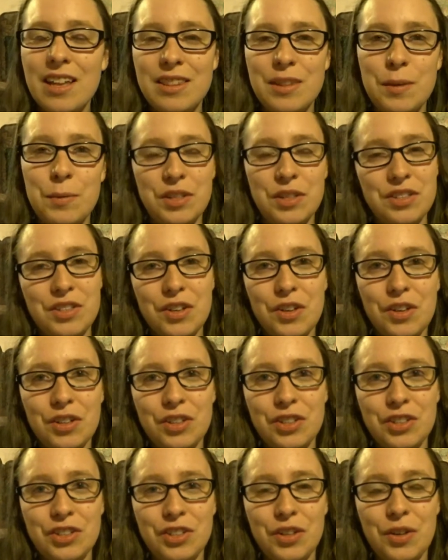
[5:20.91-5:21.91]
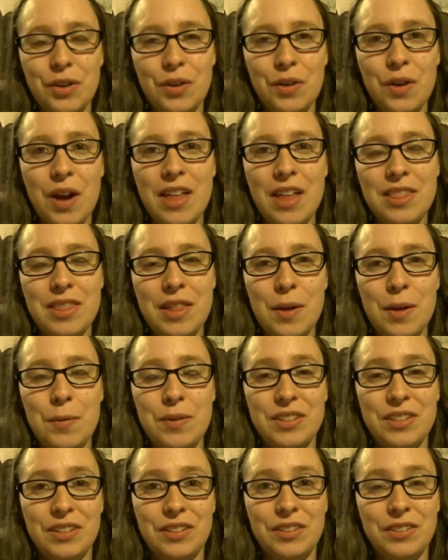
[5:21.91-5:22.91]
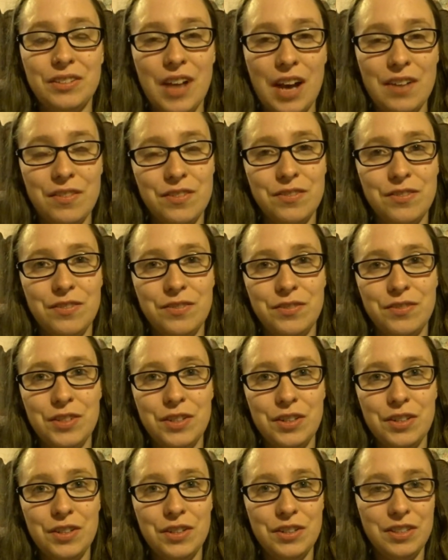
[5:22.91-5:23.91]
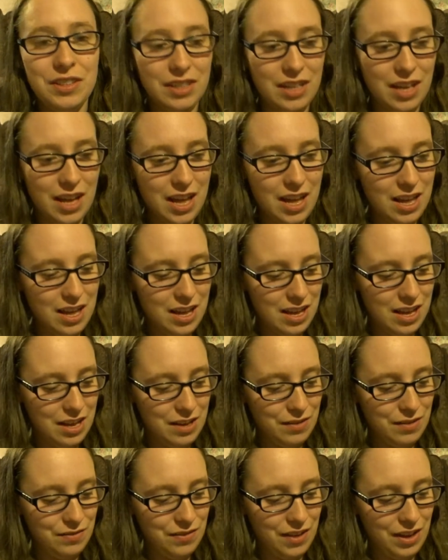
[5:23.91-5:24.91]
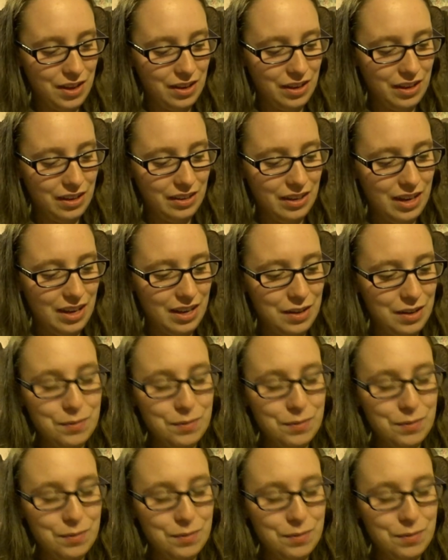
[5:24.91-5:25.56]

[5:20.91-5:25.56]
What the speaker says: There was a dog show, there was a crafting food fair.